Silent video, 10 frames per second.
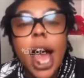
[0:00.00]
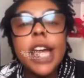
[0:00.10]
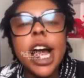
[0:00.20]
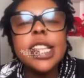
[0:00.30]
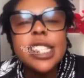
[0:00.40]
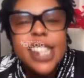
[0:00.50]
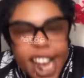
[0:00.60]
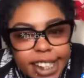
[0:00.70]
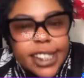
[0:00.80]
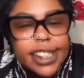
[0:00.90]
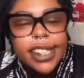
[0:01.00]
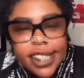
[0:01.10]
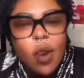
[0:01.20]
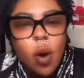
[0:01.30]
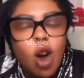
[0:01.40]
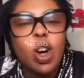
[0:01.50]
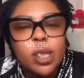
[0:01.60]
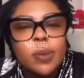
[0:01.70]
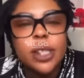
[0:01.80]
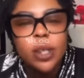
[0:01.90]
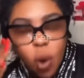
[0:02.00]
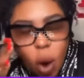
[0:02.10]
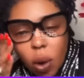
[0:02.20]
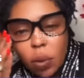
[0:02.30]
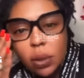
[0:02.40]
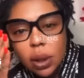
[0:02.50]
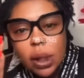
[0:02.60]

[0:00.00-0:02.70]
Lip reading: and your nurse is a hospital,